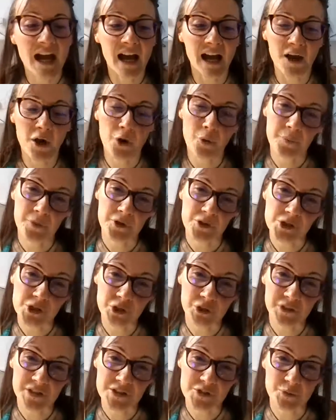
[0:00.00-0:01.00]
I hope your
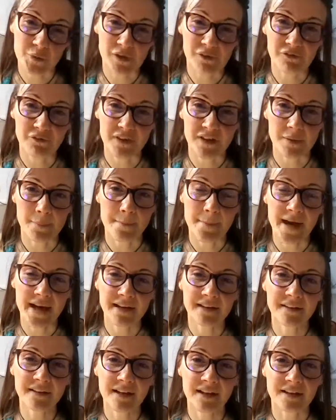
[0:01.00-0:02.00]
shoulders will feel
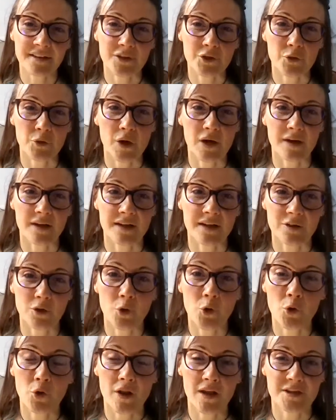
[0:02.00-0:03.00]
better and you are
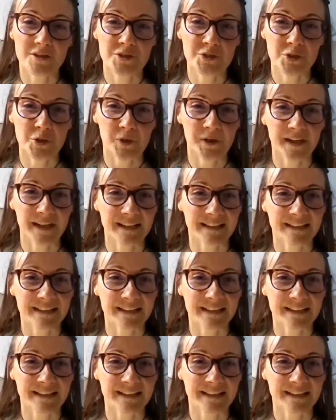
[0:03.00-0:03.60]
all enjoying a